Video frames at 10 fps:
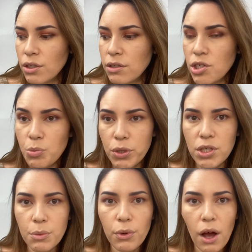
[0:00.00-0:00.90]
disperse
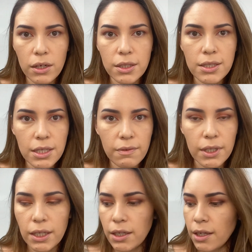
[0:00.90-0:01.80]
the product
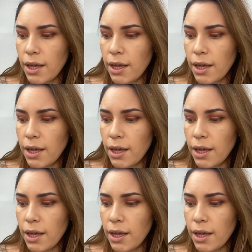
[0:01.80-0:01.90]
evenly.